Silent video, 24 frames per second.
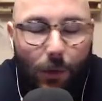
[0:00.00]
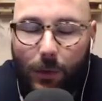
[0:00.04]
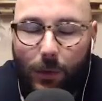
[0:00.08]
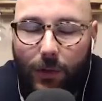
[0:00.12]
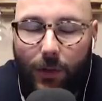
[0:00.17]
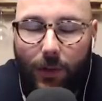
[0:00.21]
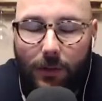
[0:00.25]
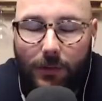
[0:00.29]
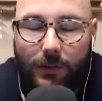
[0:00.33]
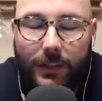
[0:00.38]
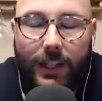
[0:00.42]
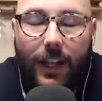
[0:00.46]
we're
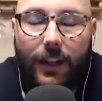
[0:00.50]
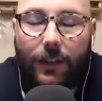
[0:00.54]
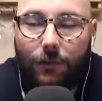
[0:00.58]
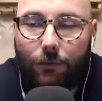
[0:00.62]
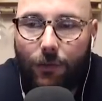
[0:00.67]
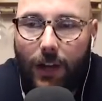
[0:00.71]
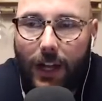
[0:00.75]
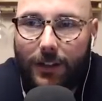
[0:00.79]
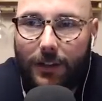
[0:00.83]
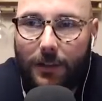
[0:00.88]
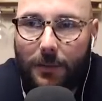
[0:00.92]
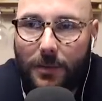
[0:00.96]
talking,
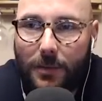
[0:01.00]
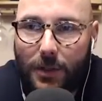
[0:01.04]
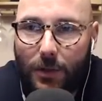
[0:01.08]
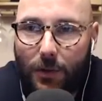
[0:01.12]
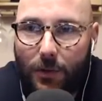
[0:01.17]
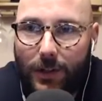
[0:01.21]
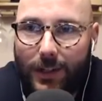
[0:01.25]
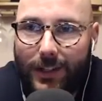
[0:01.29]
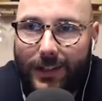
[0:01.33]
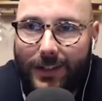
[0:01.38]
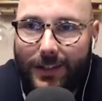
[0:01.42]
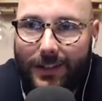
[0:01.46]
random
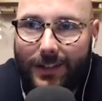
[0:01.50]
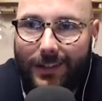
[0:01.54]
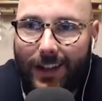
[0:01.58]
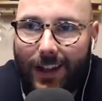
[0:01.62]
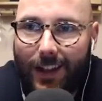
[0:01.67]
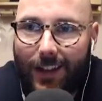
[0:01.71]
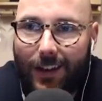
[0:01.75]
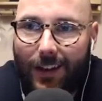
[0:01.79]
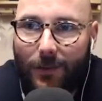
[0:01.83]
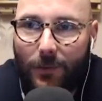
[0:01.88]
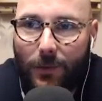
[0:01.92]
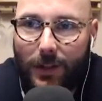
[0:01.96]
stories
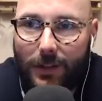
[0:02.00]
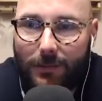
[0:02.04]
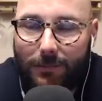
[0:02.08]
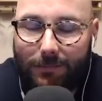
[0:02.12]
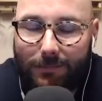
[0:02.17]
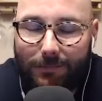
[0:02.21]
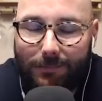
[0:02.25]
with